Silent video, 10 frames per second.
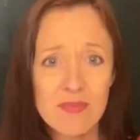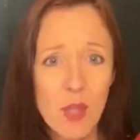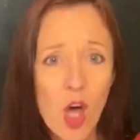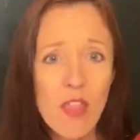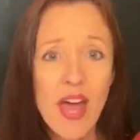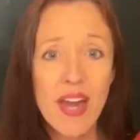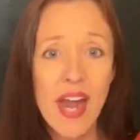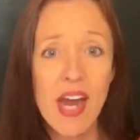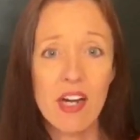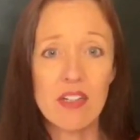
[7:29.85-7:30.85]
All that
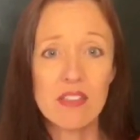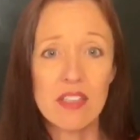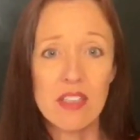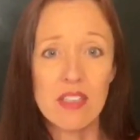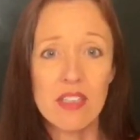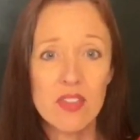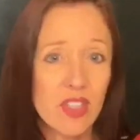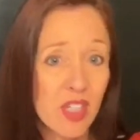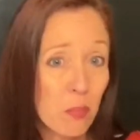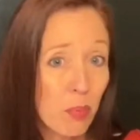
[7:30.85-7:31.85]
hair is gonna
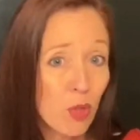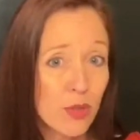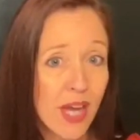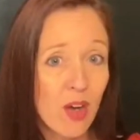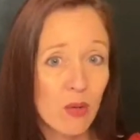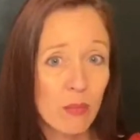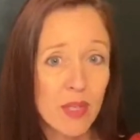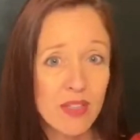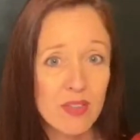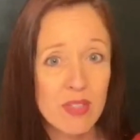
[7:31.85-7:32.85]
get pulled out
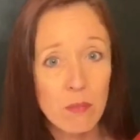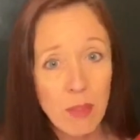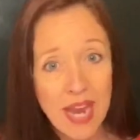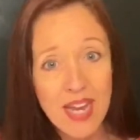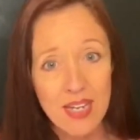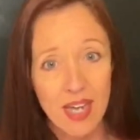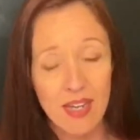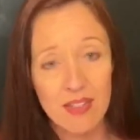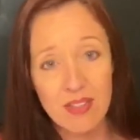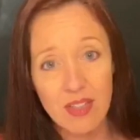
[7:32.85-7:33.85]
because the Band-Aid
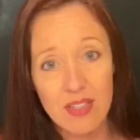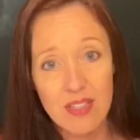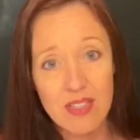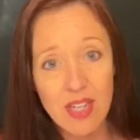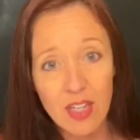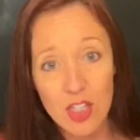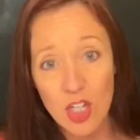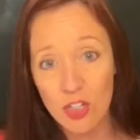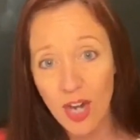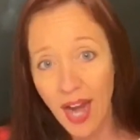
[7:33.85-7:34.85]
is gonna stick to
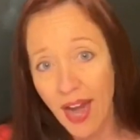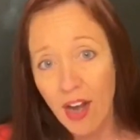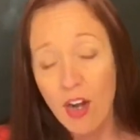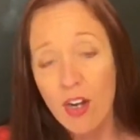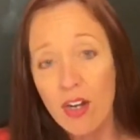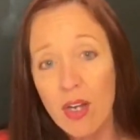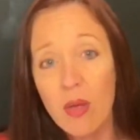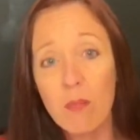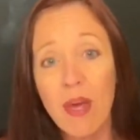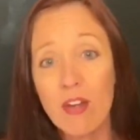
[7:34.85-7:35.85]
your hair
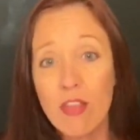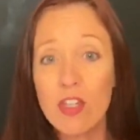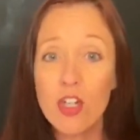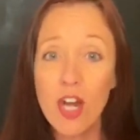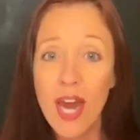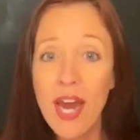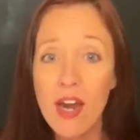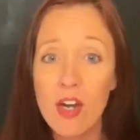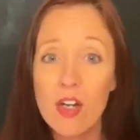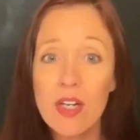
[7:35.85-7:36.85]
better than your
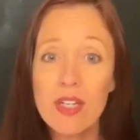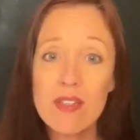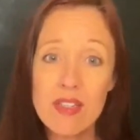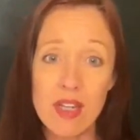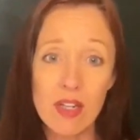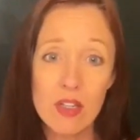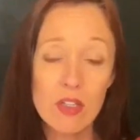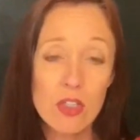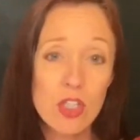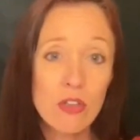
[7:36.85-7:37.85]
hair can stick
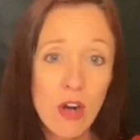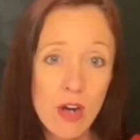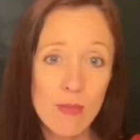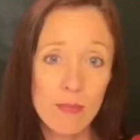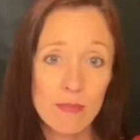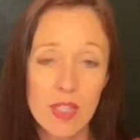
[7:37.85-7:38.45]
to your arm.